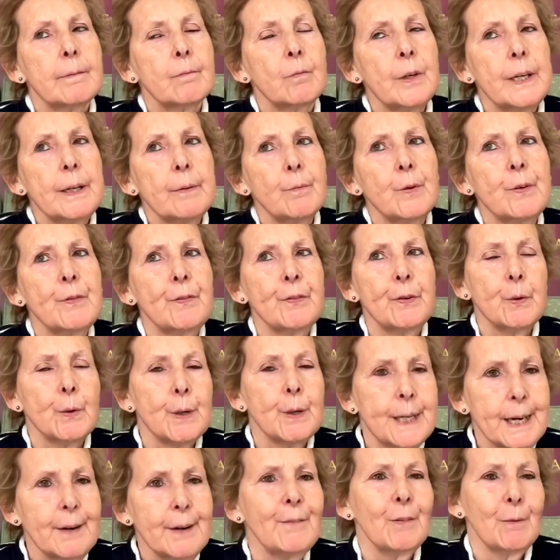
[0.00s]
if you
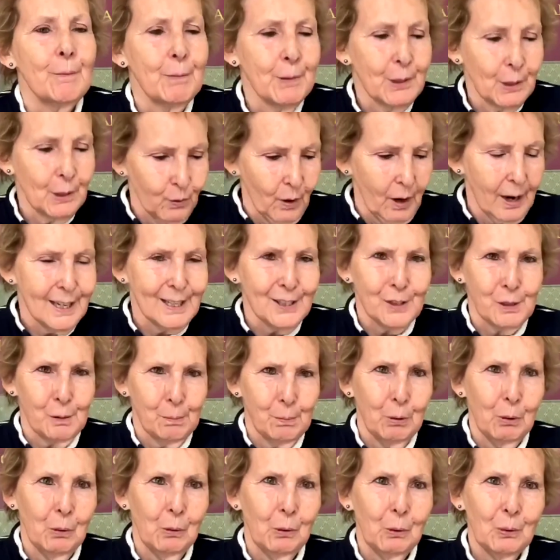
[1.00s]
give them the right
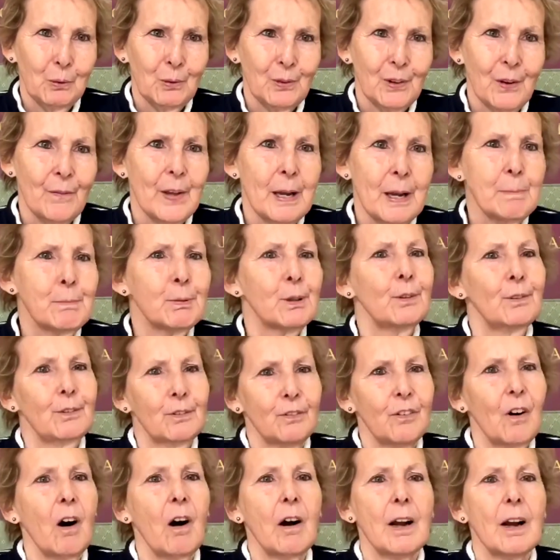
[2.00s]
support, then they
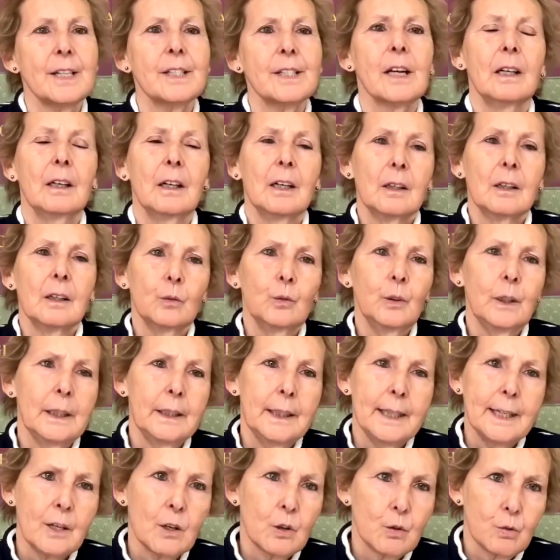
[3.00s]
provide
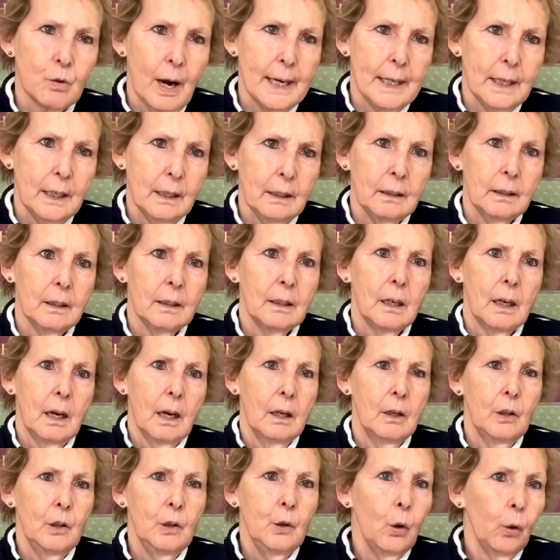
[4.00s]
really great,
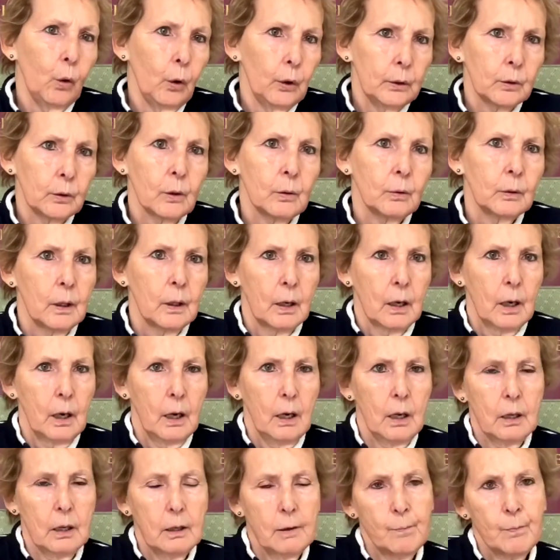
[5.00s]
loyal
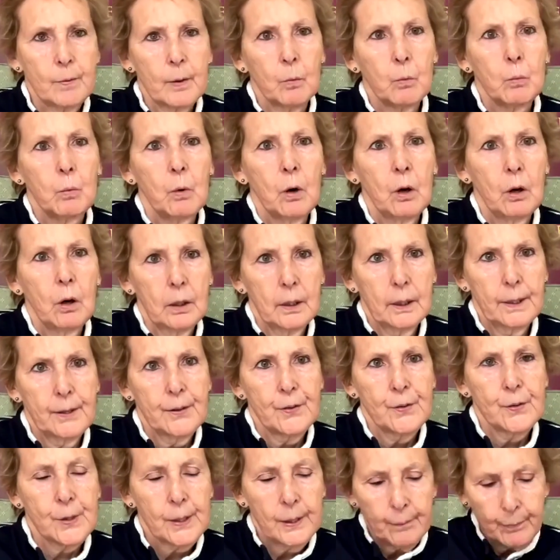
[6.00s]

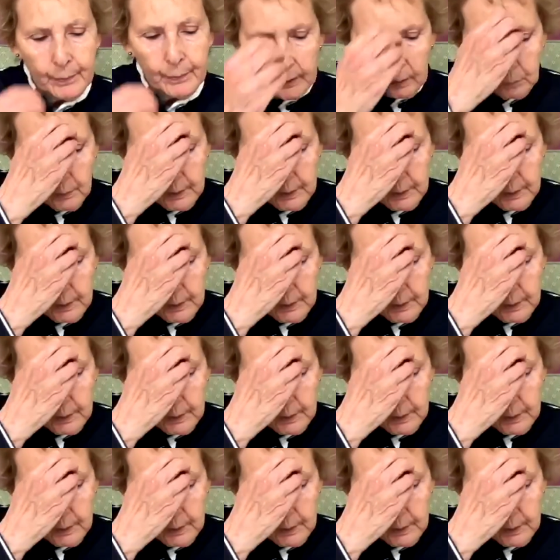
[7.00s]
workers. We